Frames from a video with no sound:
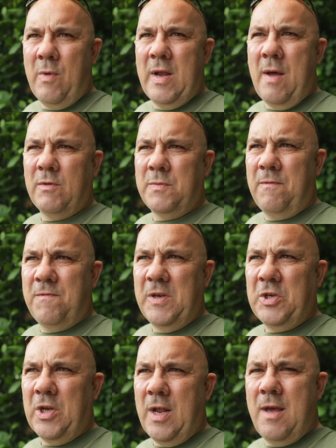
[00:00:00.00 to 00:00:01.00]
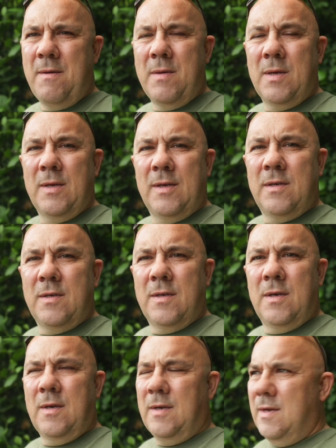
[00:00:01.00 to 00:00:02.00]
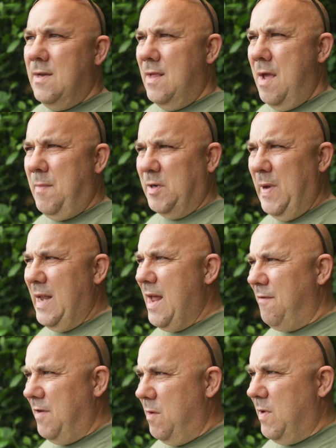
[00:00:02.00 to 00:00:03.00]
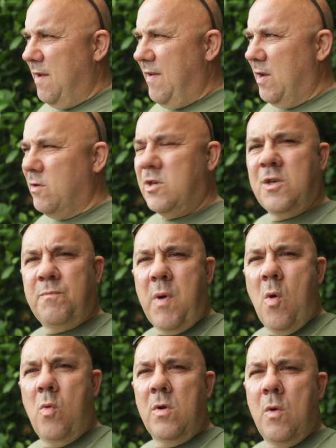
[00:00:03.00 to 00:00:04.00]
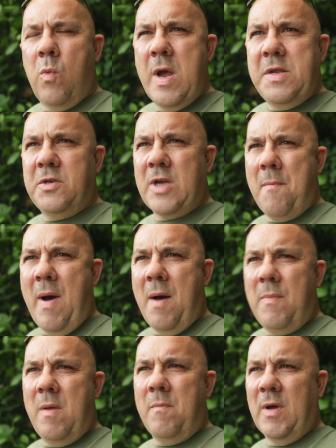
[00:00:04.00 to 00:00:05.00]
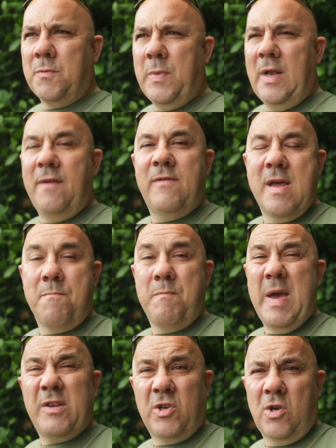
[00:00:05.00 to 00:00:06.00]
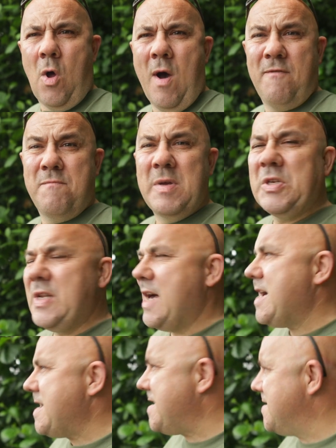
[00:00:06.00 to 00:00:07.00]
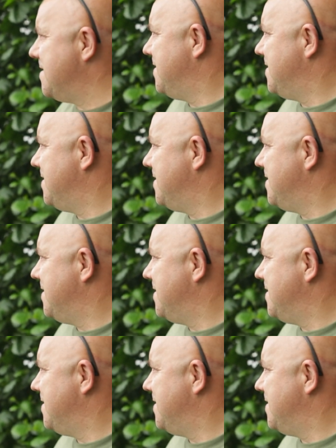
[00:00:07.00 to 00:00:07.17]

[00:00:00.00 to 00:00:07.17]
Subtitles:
Where no one's been fishing it. They must be loving it. When they've had a good spawn, the weeds come up. They must be living their best life, mustn't they?